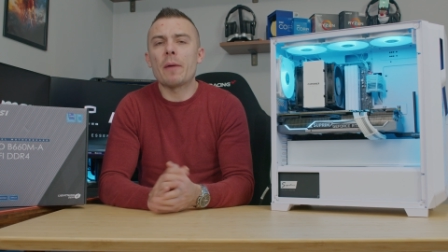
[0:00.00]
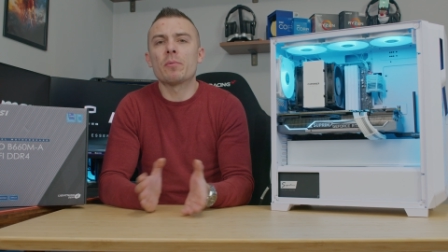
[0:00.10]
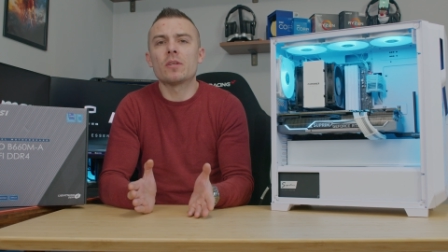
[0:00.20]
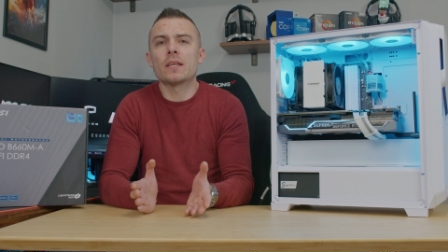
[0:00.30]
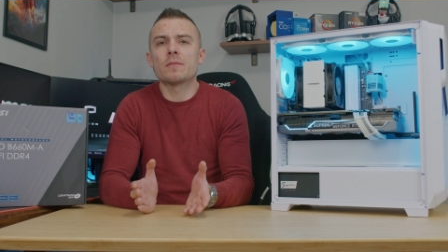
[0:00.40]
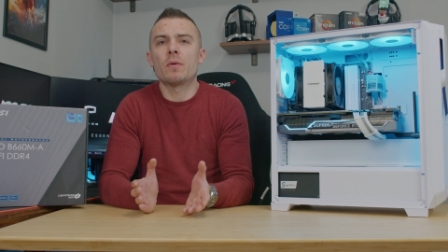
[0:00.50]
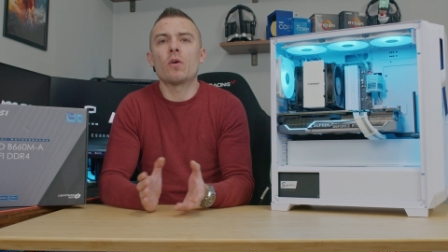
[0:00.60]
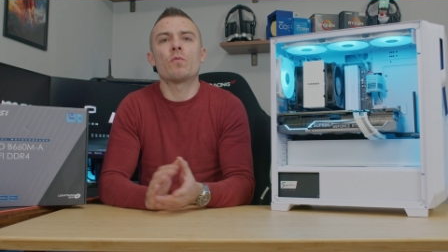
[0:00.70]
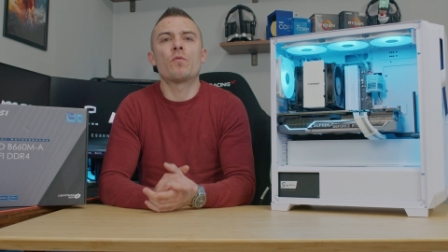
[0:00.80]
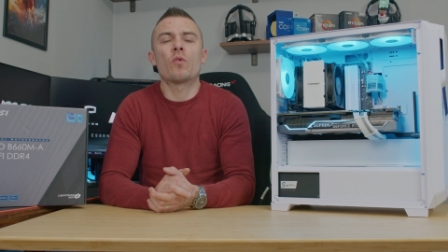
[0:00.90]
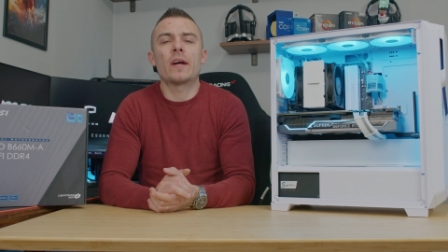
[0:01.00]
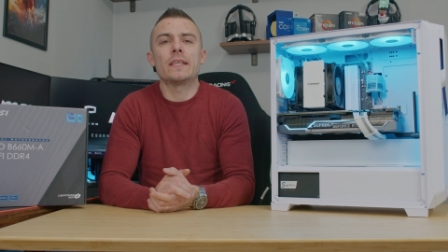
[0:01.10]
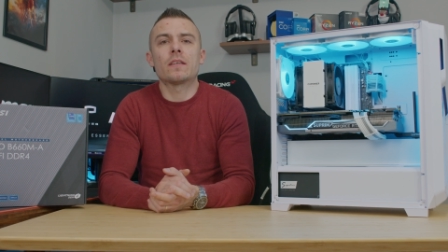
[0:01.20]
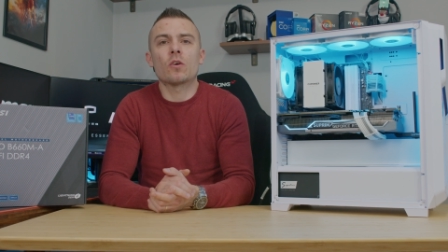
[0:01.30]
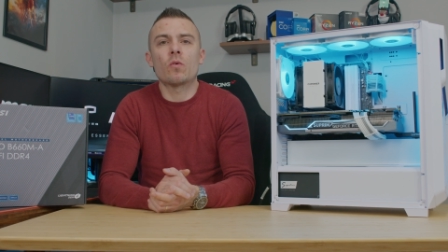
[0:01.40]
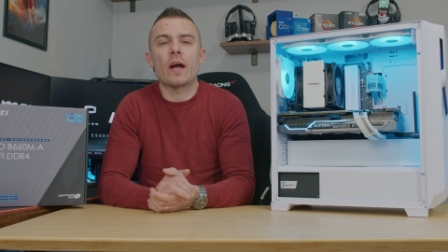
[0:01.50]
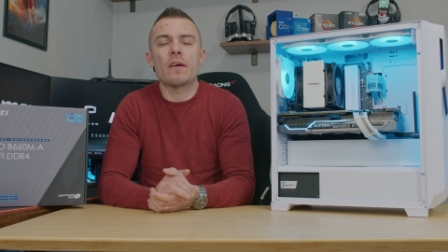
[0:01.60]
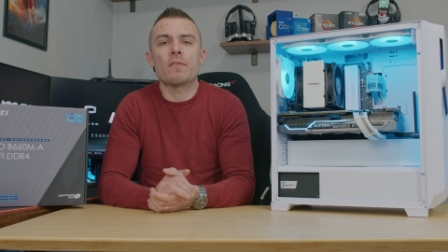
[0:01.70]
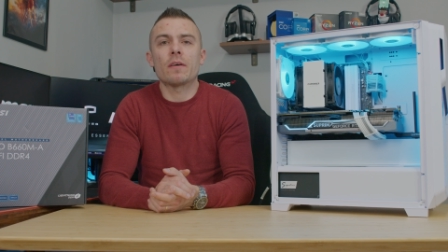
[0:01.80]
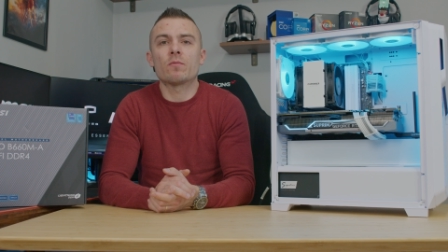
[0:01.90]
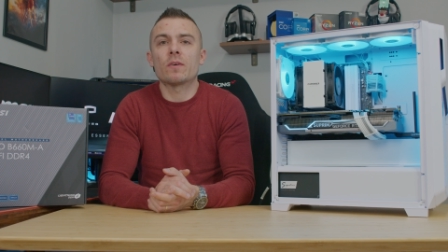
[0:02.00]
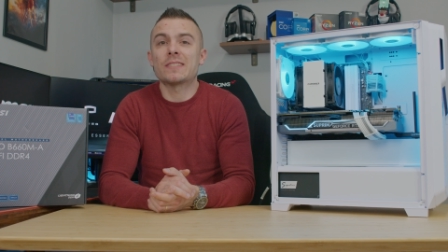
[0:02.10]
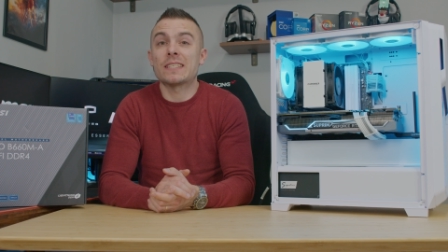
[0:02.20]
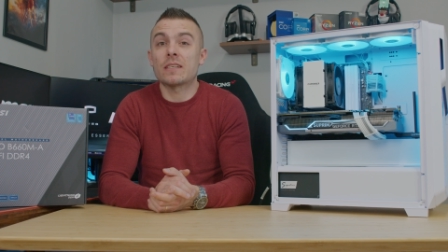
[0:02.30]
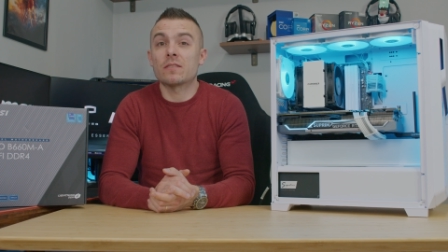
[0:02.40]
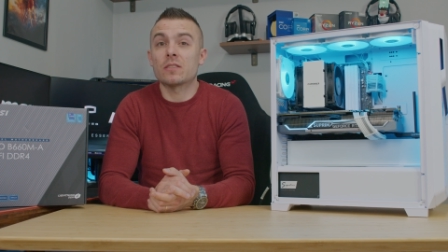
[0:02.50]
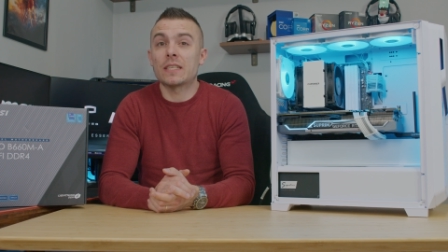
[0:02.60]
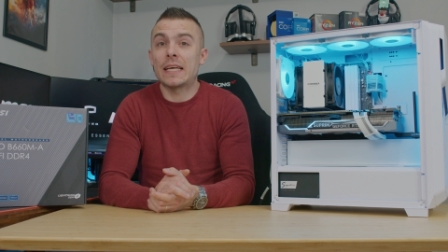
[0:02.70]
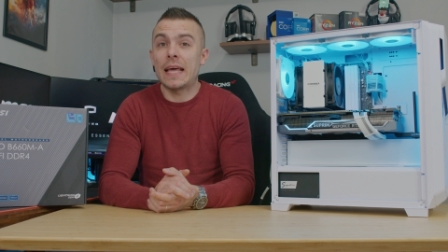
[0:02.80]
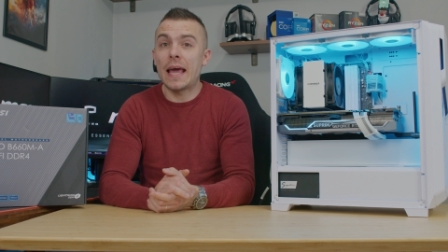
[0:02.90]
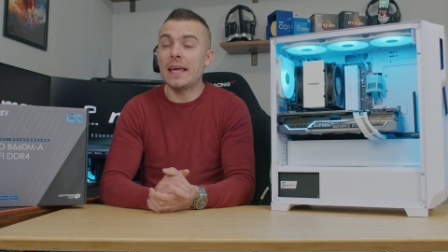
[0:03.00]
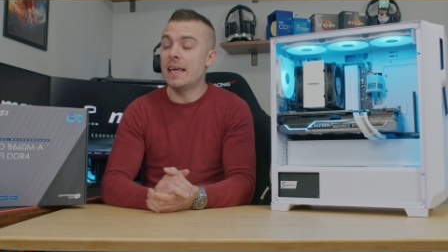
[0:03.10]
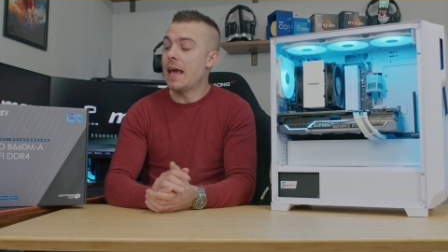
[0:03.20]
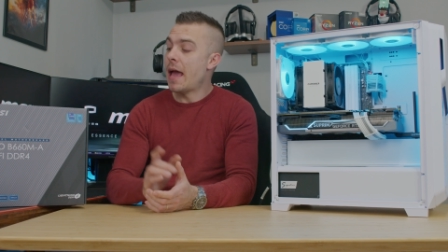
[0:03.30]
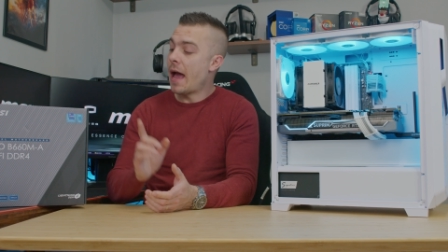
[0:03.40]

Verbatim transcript: I'll put the links below for Intel Core i5-12600K